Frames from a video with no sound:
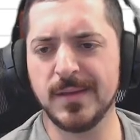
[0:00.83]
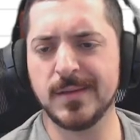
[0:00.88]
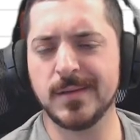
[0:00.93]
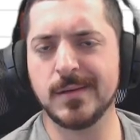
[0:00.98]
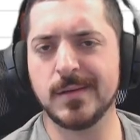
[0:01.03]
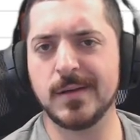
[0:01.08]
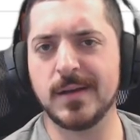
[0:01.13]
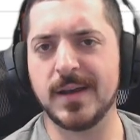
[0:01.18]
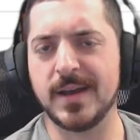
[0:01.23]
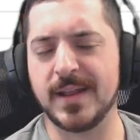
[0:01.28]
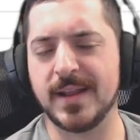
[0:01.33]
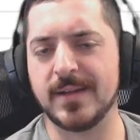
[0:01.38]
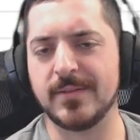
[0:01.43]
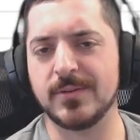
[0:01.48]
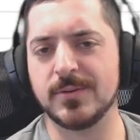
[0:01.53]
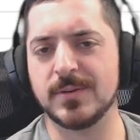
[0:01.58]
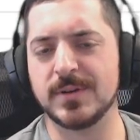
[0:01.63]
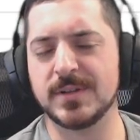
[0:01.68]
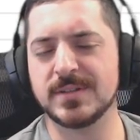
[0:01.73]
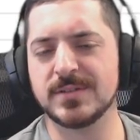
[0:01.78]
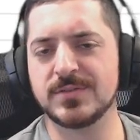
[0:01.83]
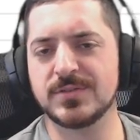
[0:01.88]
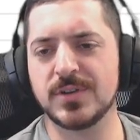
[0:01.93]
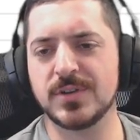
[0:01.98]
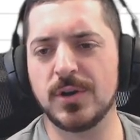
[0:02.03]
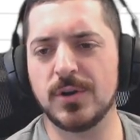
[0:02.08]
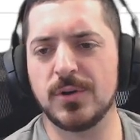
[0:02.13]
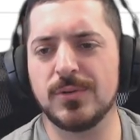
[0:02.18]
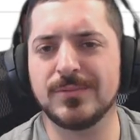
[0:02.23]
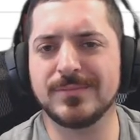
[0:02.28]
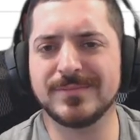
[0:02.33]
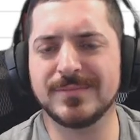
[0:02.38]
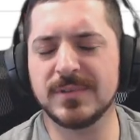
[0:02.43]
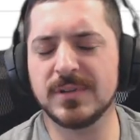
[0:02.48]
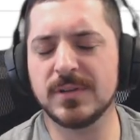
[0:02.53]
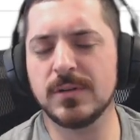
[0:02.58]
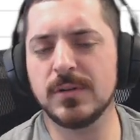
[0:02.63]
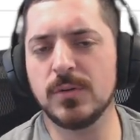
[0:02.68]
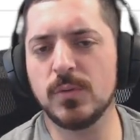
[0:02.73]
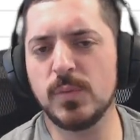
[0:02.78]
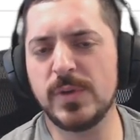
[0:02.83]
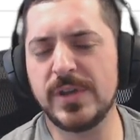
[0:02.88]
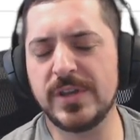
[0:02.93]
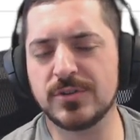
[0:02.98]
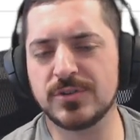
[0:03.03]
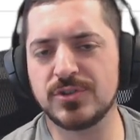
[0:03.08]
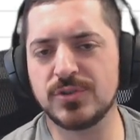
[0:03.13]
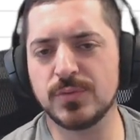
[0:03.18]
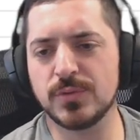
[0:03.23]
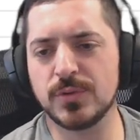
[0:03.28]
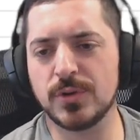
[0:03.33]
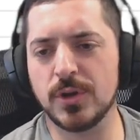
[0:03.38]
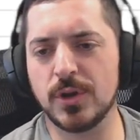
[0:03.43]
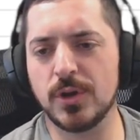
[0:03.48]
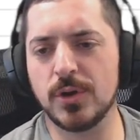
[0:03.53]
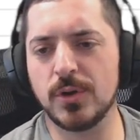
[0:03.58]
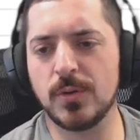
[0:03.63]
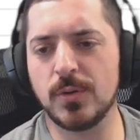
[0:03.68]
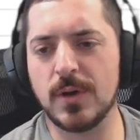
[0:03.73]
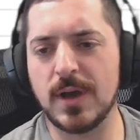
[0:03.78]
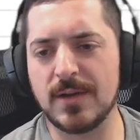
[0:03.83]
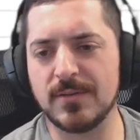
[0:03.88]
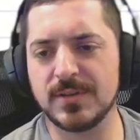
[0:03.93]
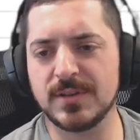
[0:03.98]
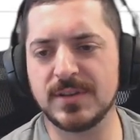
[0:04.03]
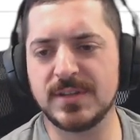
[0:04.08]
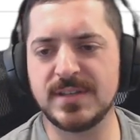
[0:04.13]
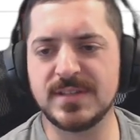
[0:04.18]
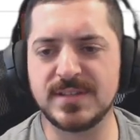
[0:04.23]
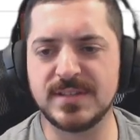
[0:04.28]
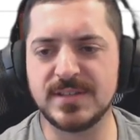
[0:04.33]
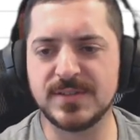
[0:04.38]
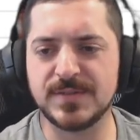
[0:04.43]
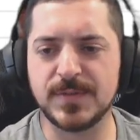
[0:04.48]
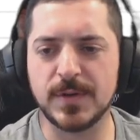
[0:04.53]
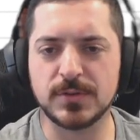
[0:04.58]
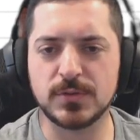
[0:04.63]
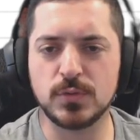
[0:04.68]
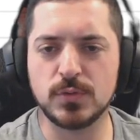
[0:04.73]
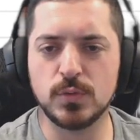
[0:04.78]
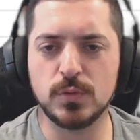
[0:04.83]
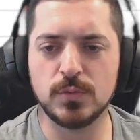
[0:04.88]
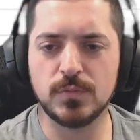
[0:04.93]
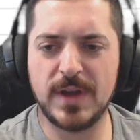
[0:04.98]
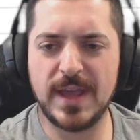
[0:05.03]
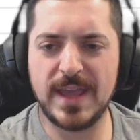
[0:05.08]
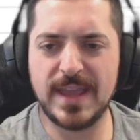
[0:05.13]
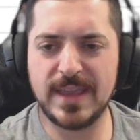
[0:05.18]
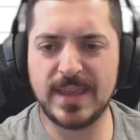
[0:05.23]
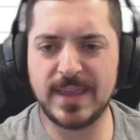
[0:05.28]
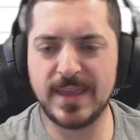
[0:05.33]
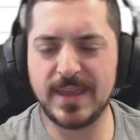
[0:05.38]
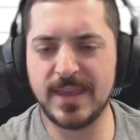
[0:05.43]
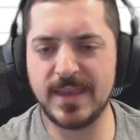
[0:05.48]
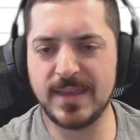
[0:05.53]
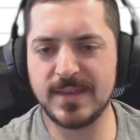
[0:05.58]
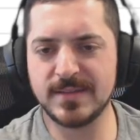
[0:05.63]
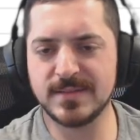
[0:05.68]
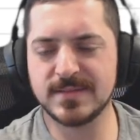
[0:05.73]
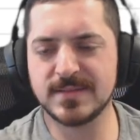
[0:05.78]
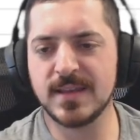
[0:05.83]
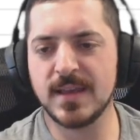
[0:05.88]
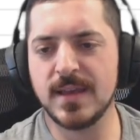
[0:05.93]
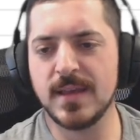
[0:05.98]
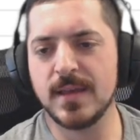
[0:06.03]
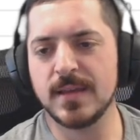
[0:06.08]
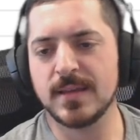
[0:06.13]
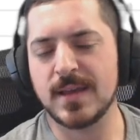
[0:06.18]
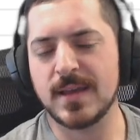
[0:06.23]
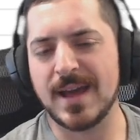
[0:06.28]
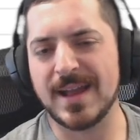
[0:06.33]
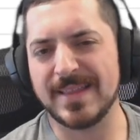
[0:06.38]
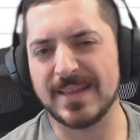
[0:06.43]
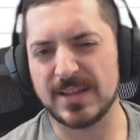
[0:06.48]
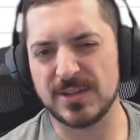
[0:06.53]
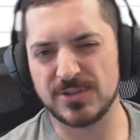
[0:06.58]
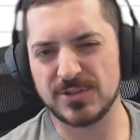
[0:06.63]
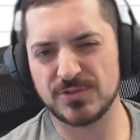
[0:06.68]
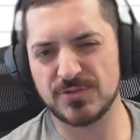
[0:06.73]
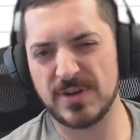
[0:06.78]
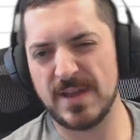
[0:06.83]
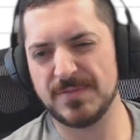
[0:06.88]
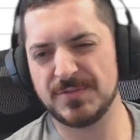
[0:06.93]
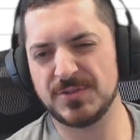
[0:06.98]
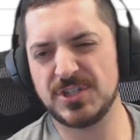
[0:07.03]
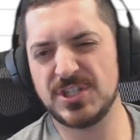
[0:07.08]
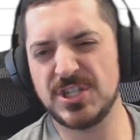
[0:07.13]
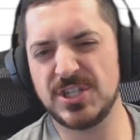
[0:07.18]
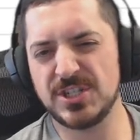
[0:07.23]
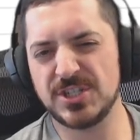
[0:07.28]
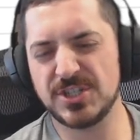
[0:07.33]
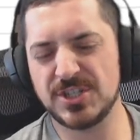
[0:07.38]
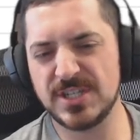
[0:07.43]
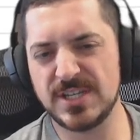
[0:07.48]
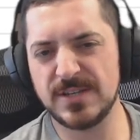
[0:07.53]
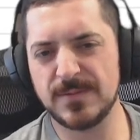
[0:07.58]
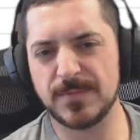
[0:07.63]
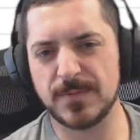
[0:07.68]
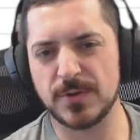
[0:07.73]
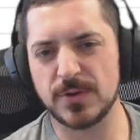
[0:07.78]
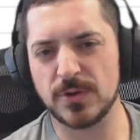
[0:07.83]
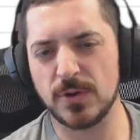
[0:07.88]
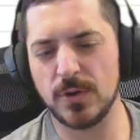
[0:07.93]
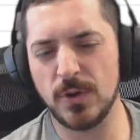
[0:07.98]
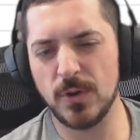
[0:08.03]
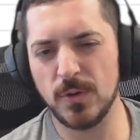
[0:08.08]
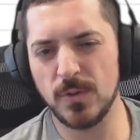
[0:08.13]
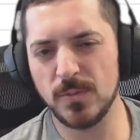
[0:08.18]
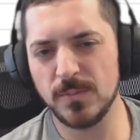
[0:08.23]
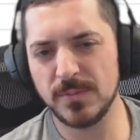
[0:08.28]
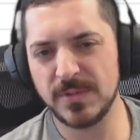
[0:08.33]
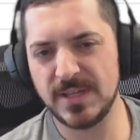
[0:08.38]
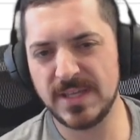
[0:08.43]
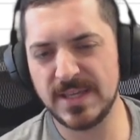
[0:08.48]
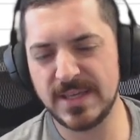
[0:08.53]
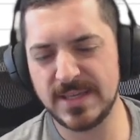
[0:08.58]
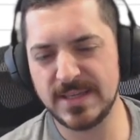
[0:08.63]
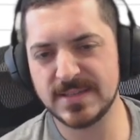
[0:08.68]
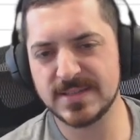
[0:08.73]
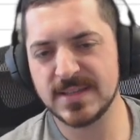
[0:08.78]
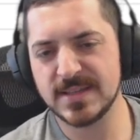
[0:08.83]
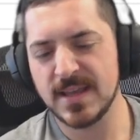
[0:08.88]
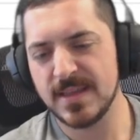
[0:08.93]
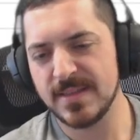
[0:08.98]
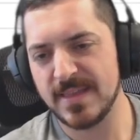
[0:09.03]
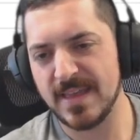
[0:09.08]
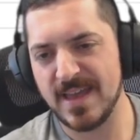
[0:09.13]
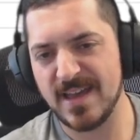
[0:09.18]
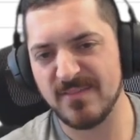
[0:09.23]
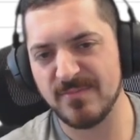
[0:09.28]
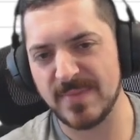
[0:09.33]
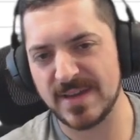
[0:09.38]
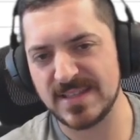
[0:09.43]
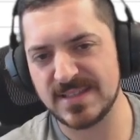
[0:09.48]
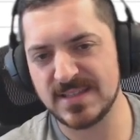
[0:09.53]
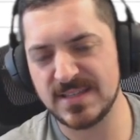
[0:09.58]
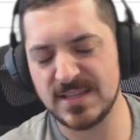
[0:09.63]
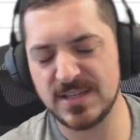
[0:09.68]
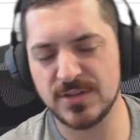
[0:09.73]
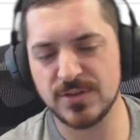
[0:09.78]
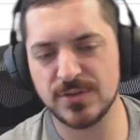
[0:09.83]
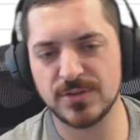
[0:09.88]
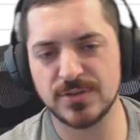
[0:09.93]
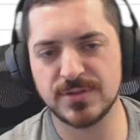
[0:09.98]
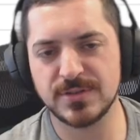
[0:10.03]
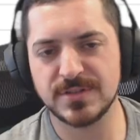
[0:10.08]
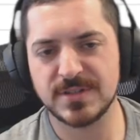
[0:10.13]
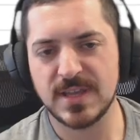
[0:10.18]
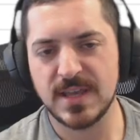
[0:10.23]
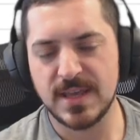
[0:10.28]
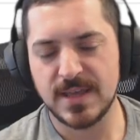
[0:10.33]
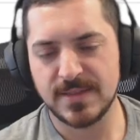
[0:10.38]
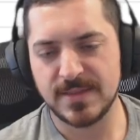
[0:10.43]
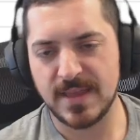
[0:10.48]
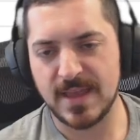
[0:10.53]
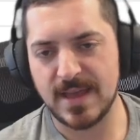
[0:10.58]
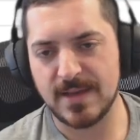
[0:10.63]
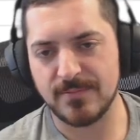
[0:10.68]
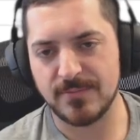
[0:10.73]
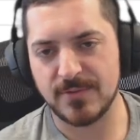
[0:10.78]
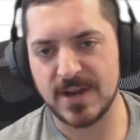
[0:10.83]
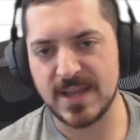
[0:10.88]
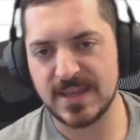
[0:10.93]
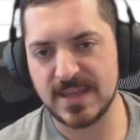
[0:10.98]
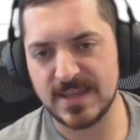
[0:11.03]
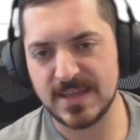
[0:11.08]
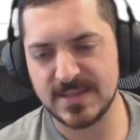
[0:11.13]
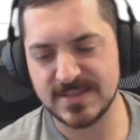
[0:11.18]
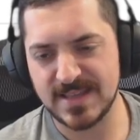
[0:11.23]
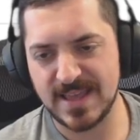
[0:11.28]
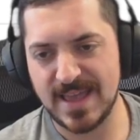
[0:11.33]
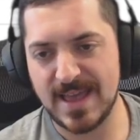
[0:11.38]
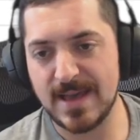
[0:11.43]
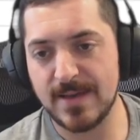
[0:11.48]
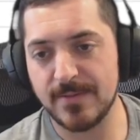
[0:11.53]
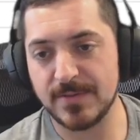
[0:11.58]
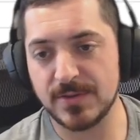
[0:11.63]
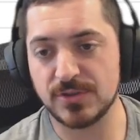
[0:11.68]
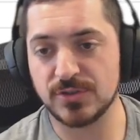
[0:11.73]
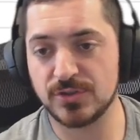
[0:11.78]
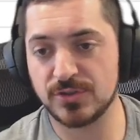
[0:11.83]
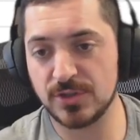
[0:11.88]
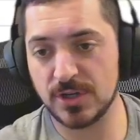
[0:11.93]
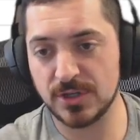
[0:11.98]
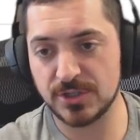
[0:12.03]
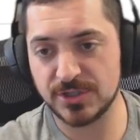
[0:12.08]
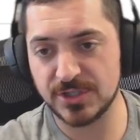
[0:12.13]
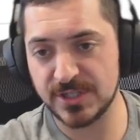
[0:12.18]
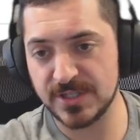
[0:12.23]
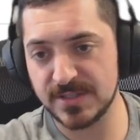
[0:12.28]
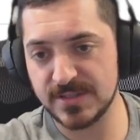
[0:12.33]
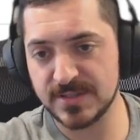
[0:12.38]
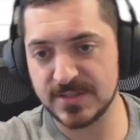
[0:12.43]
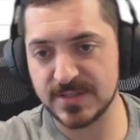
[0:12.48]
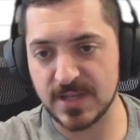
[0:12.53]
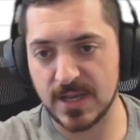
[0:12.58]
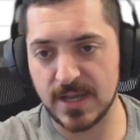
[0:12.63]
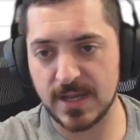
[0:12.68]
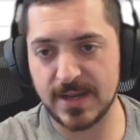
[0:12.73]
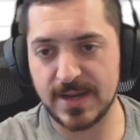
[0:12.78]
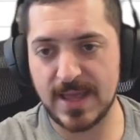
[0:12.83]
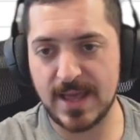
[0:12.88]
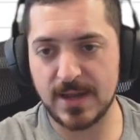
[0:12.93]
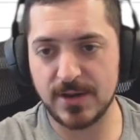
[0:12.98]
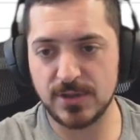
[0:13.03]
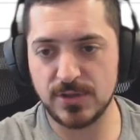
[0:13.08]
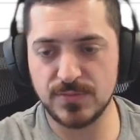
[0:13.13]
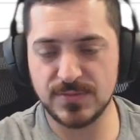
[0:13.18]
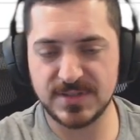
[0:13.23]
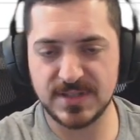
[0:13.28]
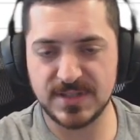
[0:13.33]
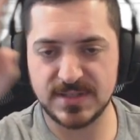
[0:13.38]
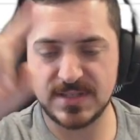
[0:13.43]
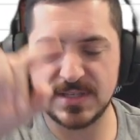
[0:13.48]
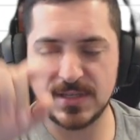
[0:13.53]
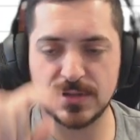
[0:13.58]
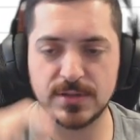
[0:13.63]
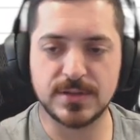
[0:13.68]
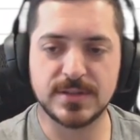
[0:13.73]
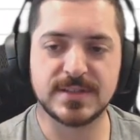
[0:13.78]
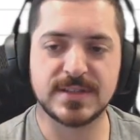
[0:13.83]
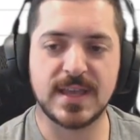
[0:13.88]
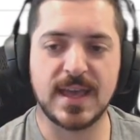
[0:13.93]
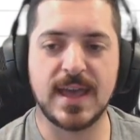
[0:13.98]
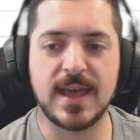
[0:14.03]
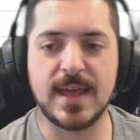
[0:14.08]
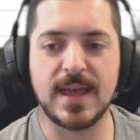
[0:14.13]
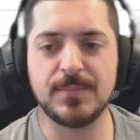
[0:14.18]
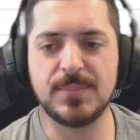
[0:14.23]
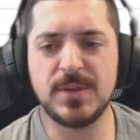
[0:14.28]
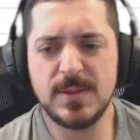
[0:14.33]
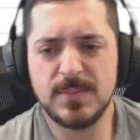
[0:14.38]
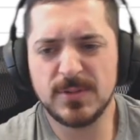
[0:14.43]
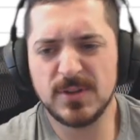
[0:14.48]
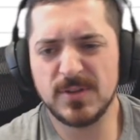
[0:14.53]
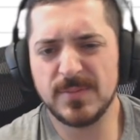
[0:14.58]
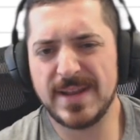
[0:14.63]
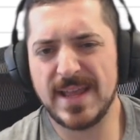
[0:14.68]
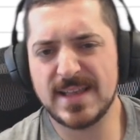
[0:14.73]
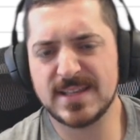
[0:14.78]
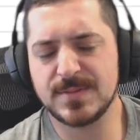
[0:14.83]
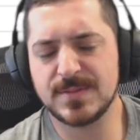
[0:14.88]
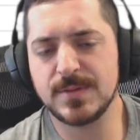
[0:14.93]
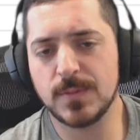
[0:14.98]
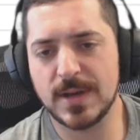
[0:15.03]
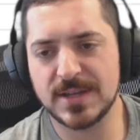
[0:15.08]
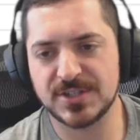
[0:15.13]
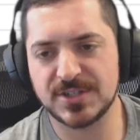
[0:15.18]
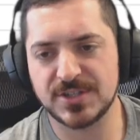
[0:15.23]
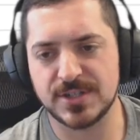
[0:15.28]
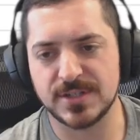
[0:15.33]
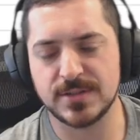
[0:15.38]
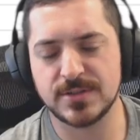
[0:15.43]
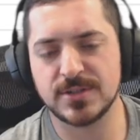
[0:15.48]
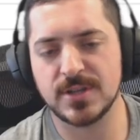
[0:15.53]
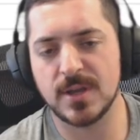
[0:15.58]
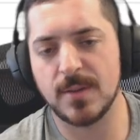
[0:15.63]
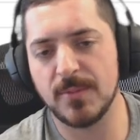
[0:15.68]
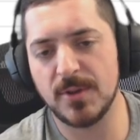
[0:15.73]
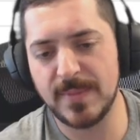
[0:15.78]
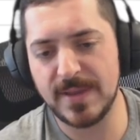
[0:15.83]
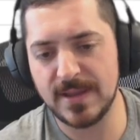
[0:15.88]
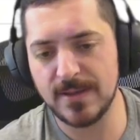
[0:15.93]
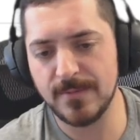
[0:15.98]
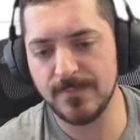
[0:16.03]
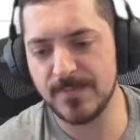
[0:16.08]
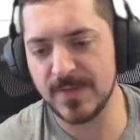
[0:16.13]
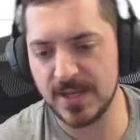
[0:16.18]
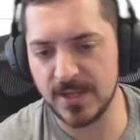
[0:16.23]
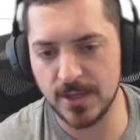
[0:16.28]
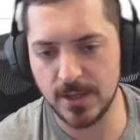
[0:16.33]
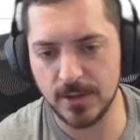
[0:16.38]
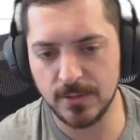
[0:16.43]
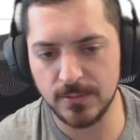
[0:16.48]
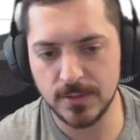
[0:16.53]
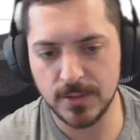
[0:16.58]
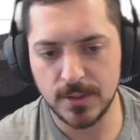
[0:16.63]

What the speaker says: Alright everyone, so a week or two ago I released these fun cool rankings, kind of like a draft cheat sheet for your home leagues. They have my tiers, they have rankings, they have instructions on how to use the tiers, and people have been asking me questions, so I'm going to make a video.